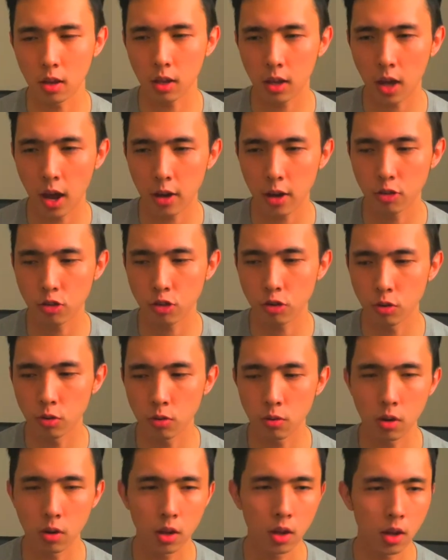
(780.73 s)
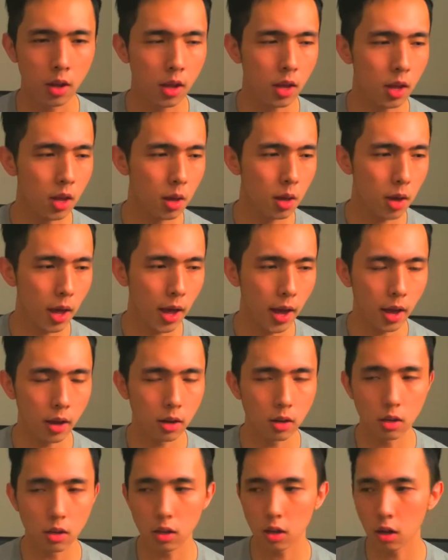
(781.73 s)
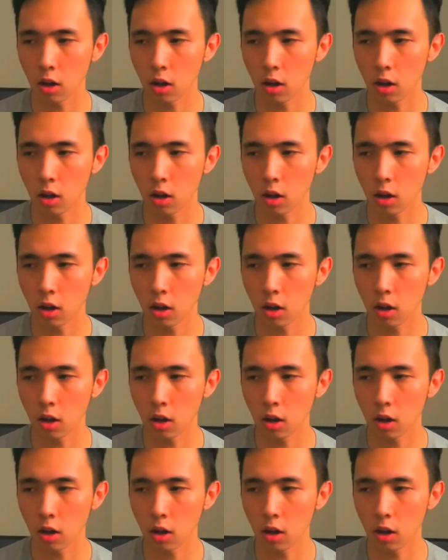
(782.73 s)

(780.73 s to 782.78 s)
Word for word: kind of true. And